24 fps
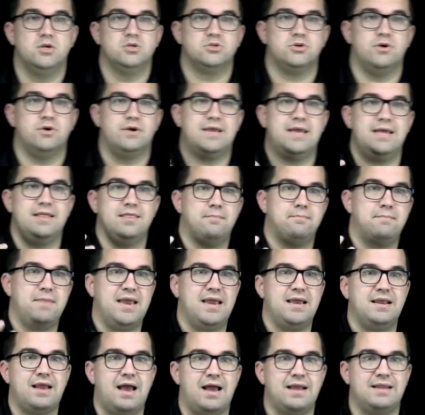So again, the
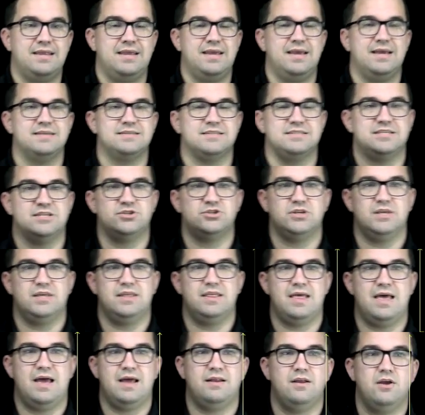main idea is essentially
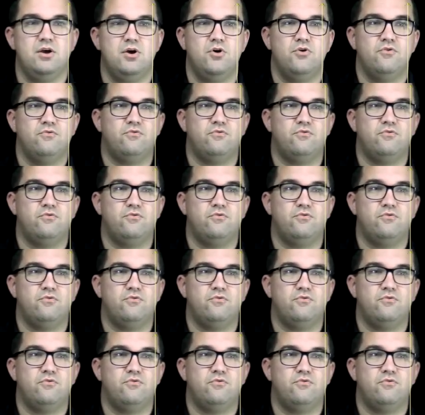that